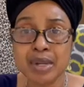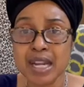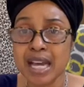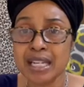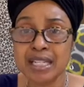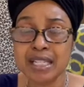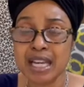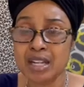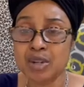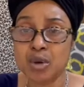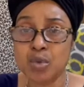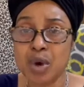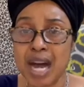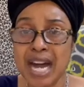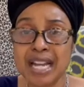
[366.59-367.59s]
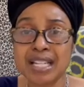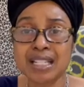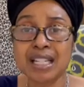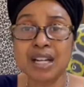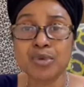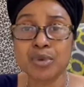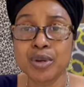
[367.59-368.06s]
and I did not know why
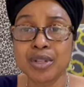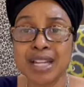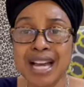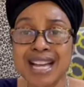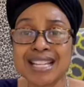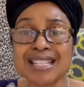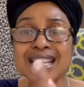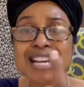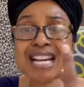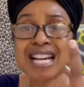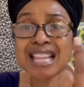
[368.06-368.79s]
until I realized